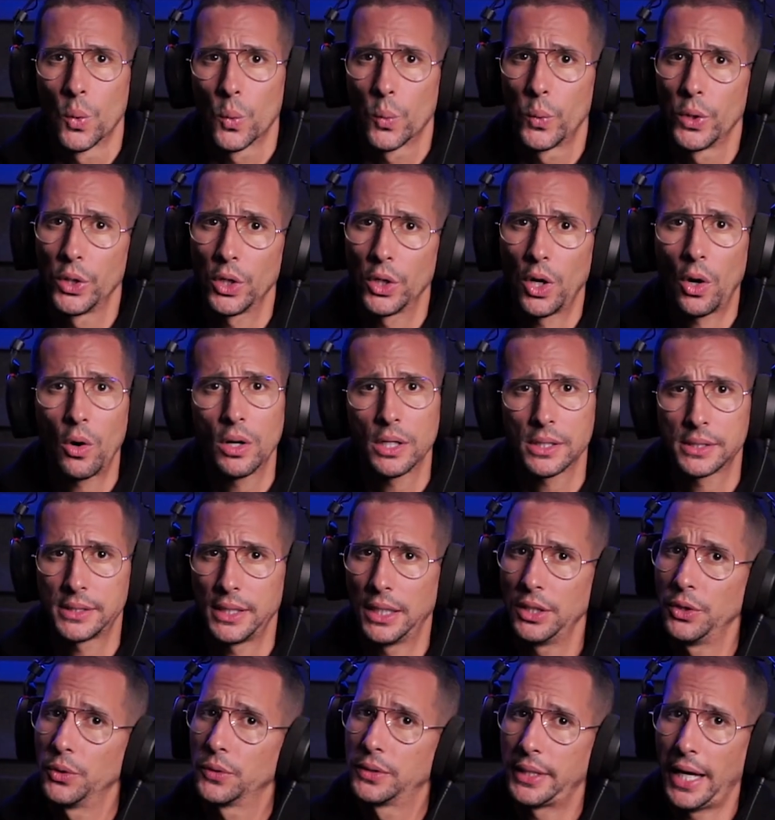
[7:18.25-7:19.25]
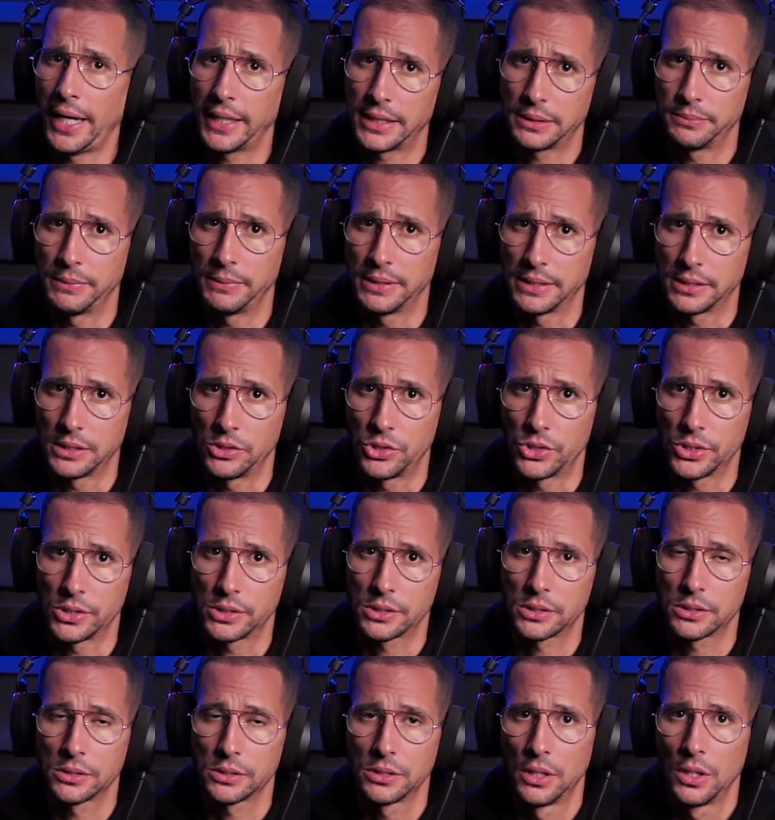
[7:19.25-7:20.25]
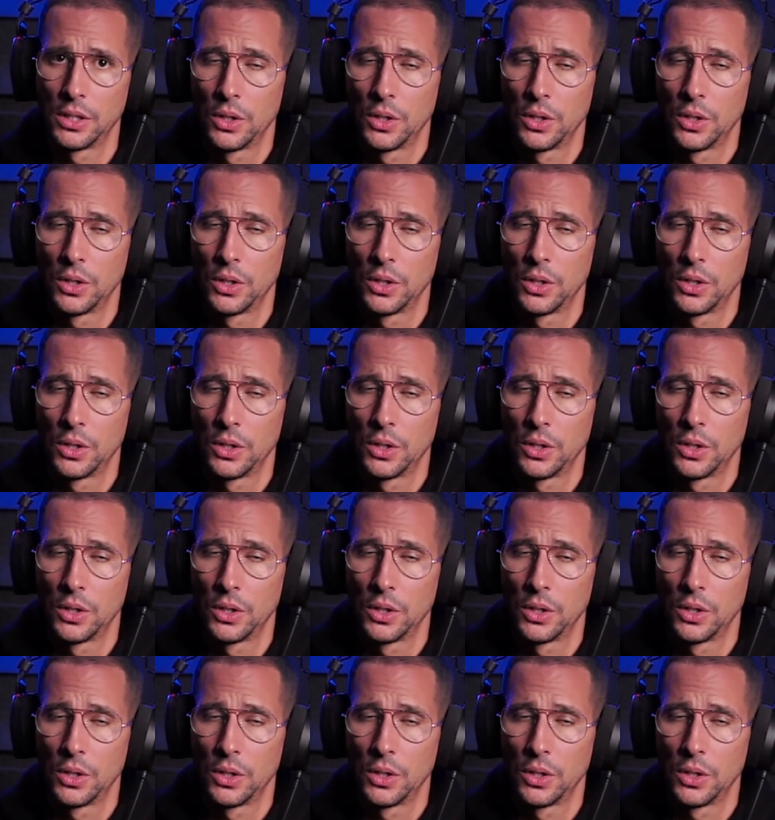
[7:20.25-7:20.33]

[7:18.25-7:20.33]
We're not gonna send you text messages.